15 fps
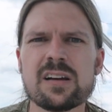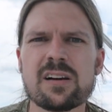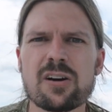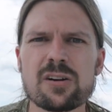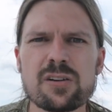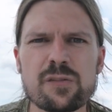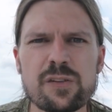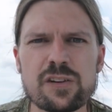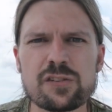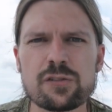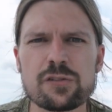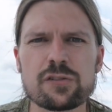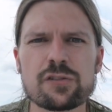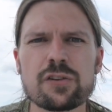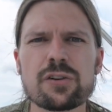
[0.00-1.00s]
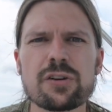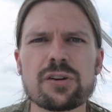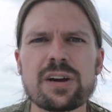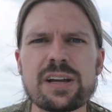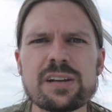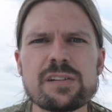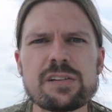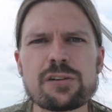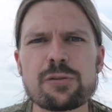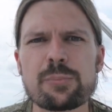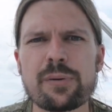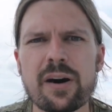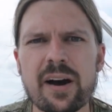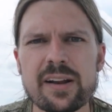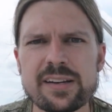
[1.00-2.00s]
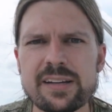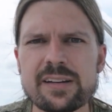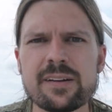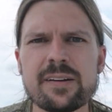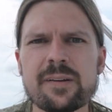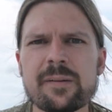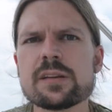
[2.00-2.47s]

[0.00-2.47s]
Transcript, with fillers: artificial sugar into your body